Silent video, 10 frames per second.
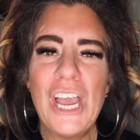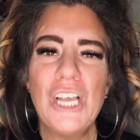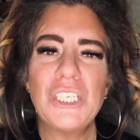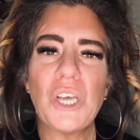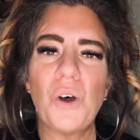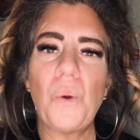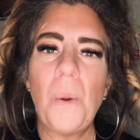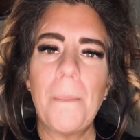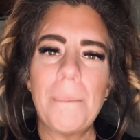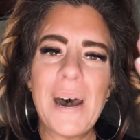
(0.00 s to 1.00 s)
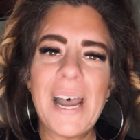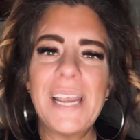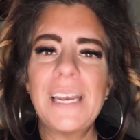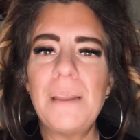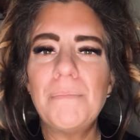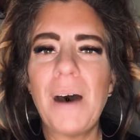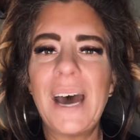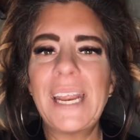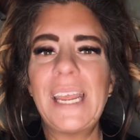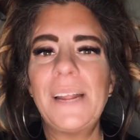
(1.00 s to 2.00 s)
So mind and
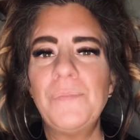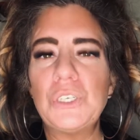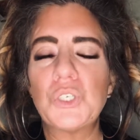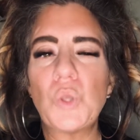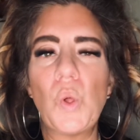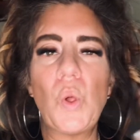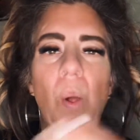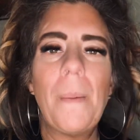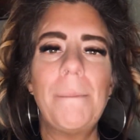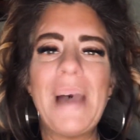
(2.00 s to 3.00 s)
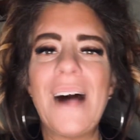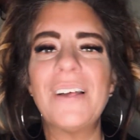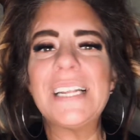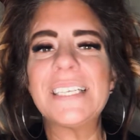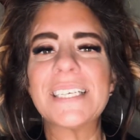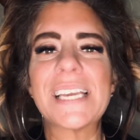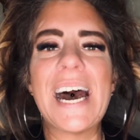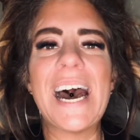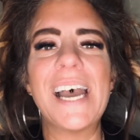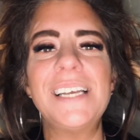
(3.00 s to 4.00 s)
body, soul balance,
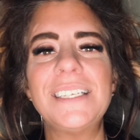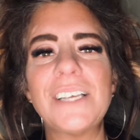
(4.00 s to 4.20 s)
guys.